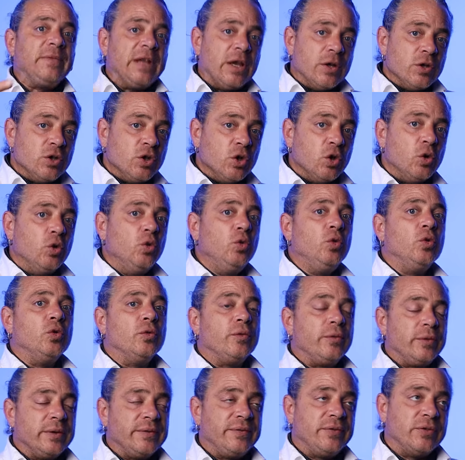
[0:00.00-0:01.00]
you
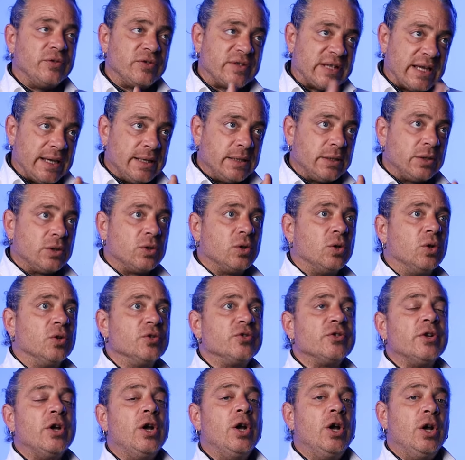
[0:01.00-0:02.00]
if you stay the course,